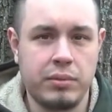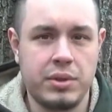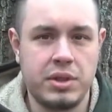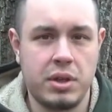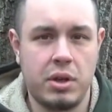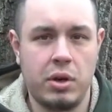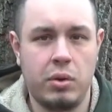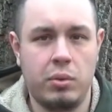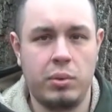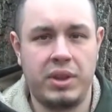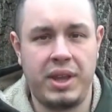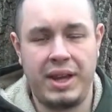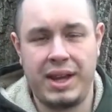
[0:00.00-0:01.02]
So
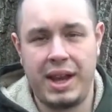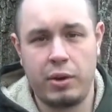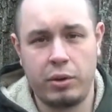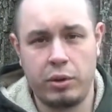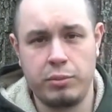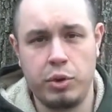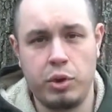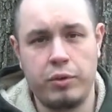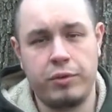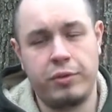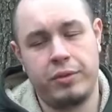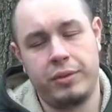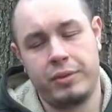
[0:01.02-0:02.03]
with any aerial
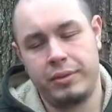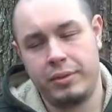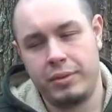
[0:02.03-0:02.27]
move,